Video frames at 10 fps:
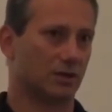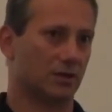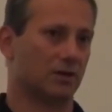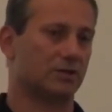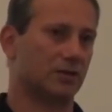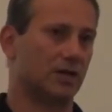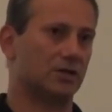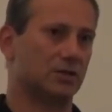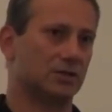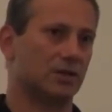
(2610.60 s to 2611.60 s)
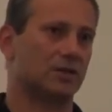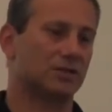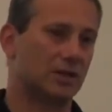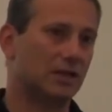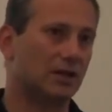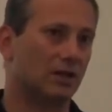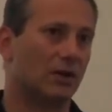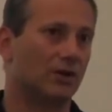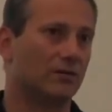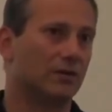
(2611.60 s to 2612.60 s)
earth stations that are sending a
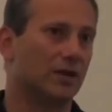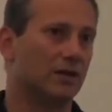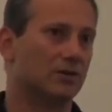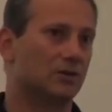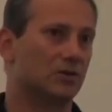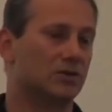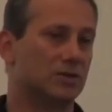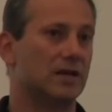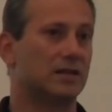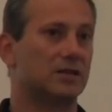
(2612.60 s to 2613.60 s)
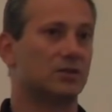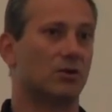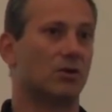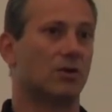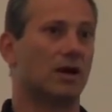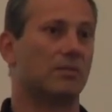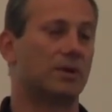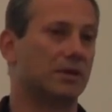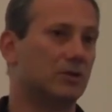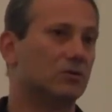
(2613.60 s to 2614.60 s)
lot of data. So you set this all
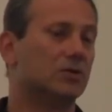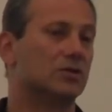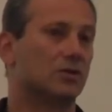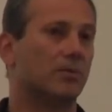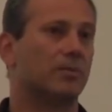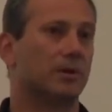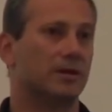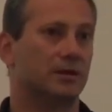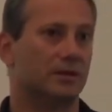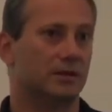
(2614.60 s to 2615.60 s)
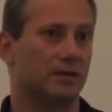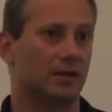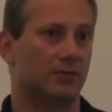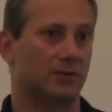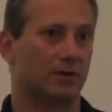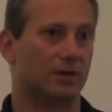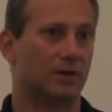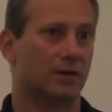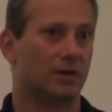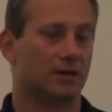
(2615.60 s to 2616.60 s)
up and then you just operate the network.
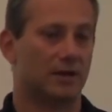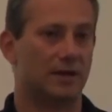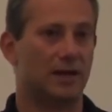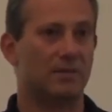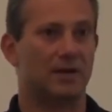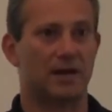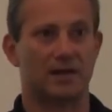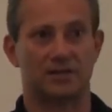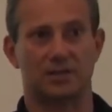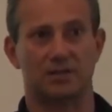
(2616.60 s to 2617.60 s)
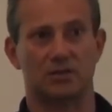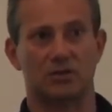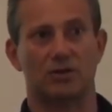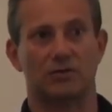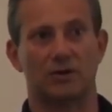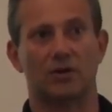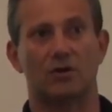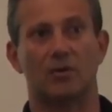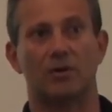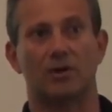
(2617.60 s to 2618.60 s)
Dynamic access is not very
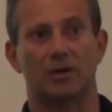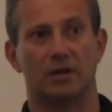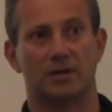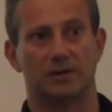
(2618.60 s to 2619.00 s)
common here.